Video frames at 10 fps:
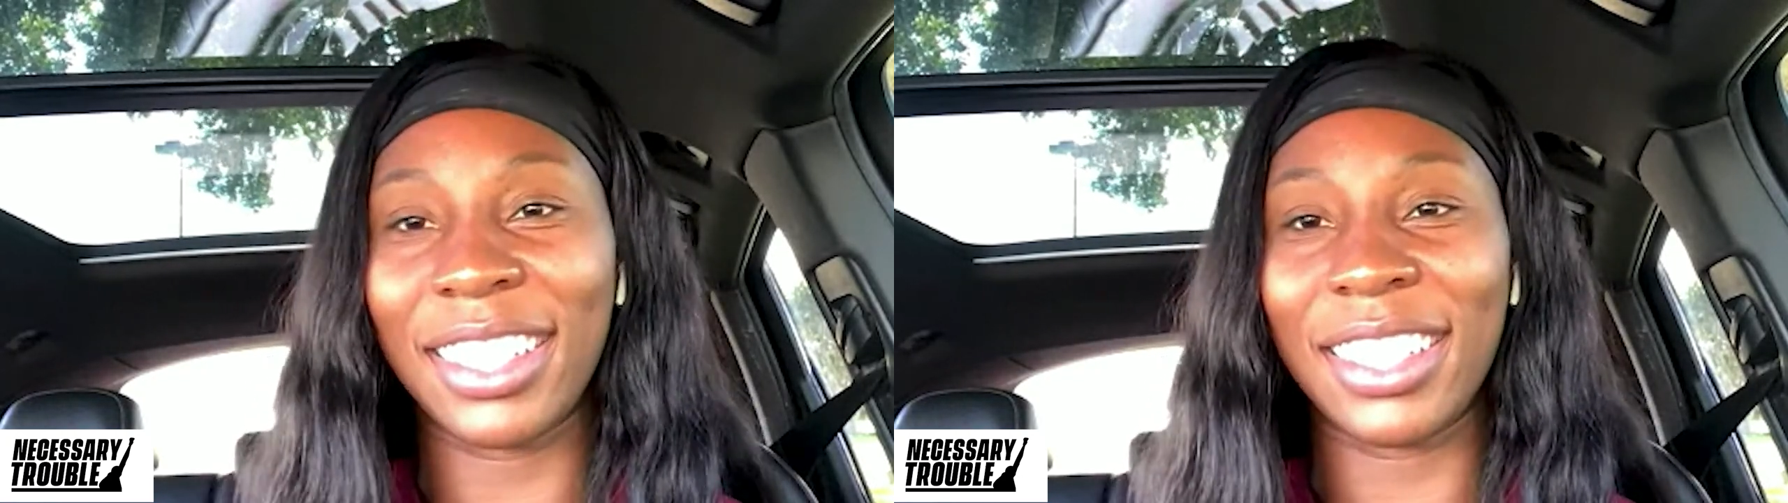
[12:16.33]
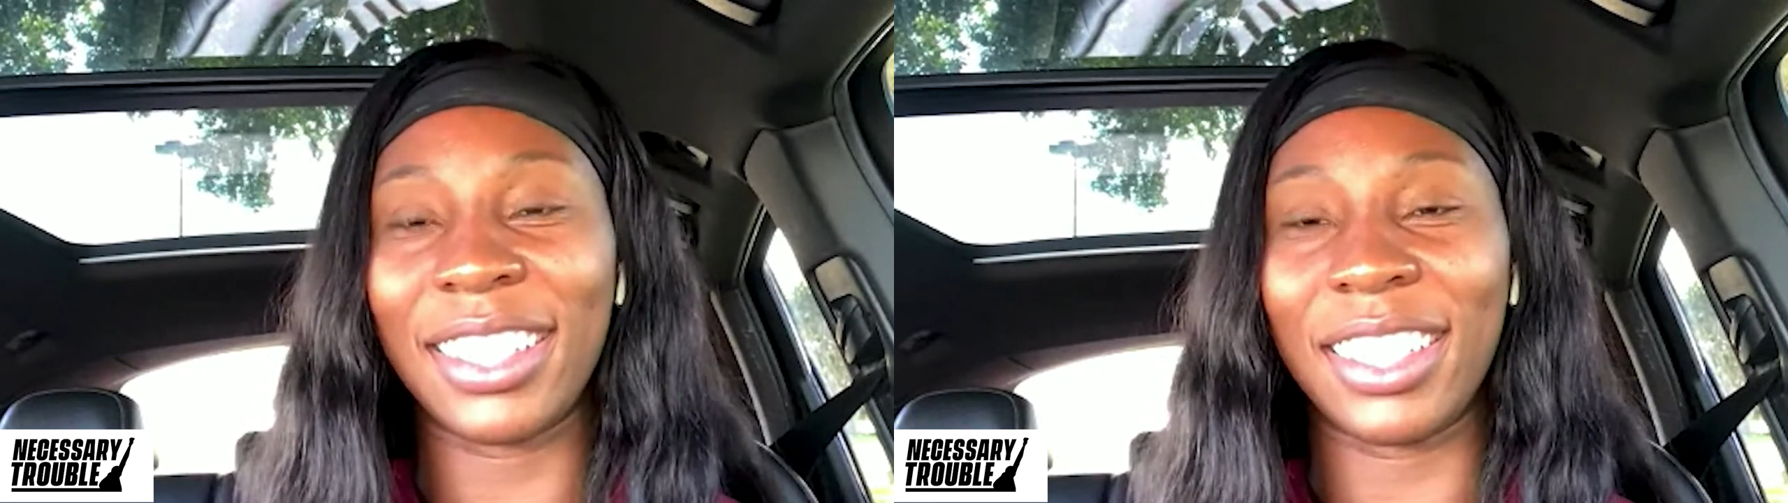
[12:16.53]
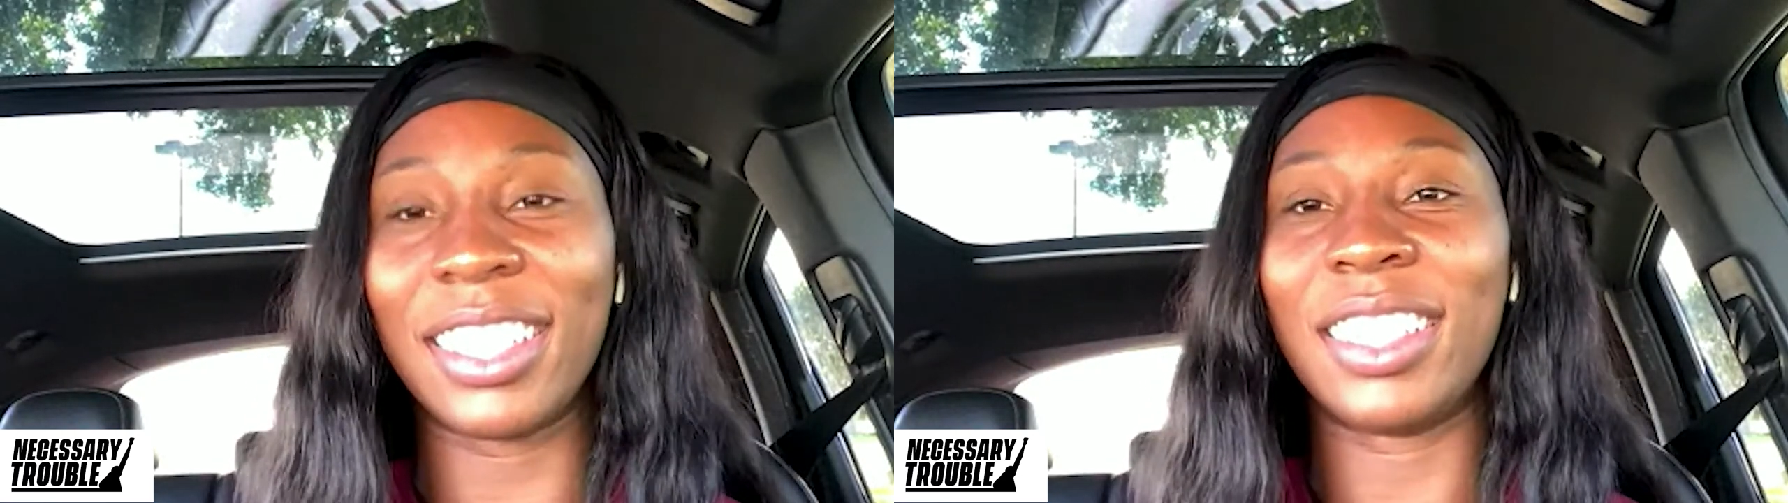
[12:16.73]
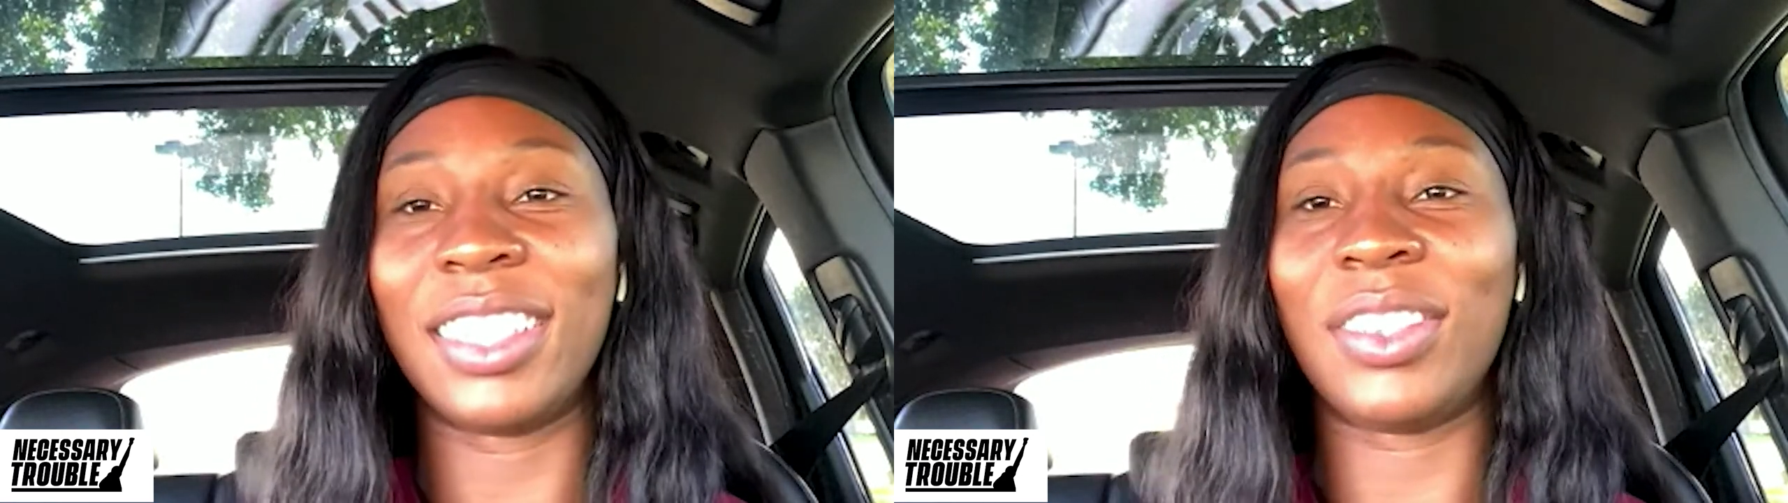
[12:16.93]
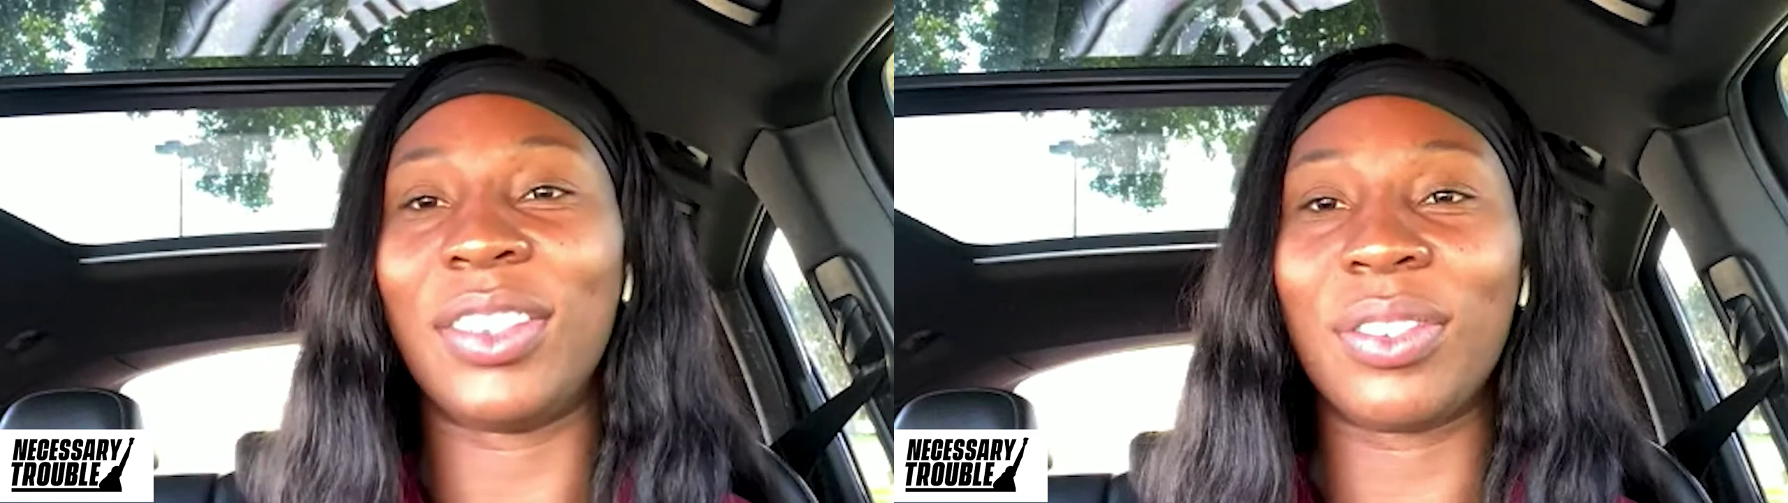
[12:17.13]
How can
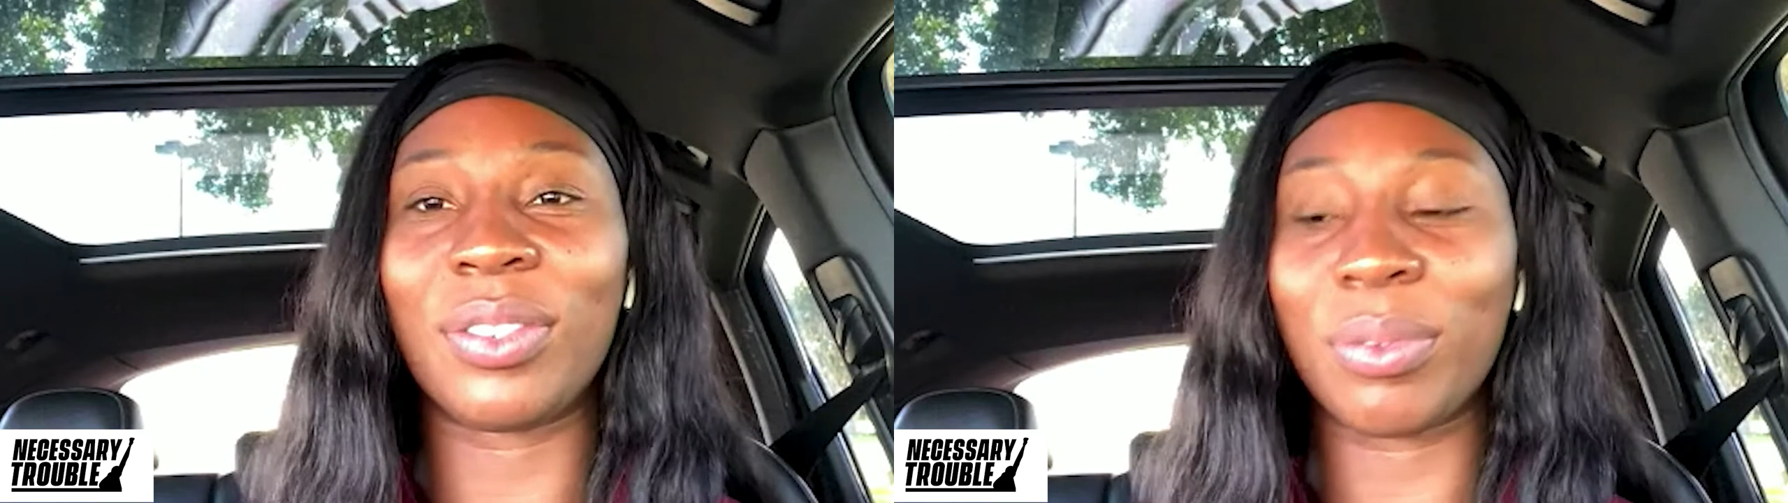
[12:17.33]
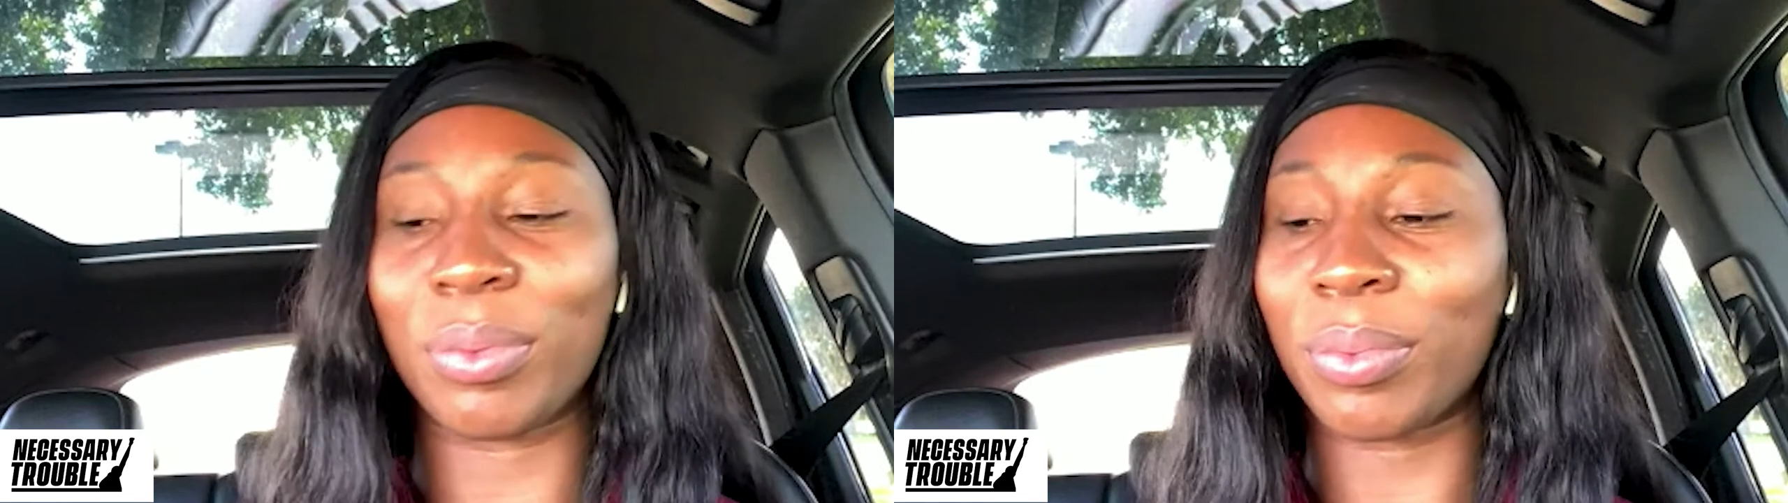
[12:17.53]
people connect with you